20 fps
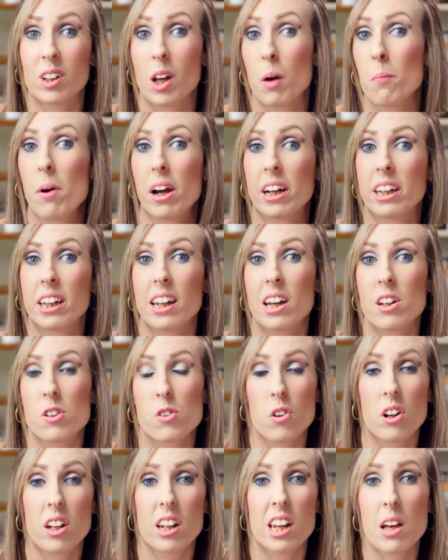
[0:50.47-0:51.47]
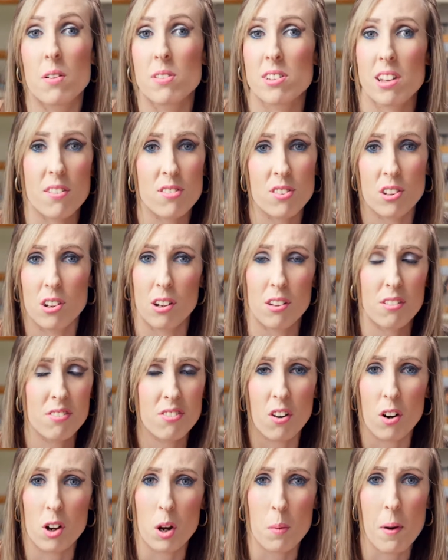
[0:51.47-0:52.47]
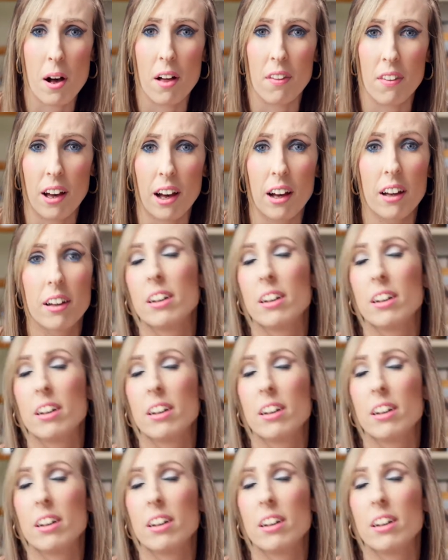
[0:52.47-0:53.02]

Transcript: get pregnant naturally, and he was absolutely fine about that.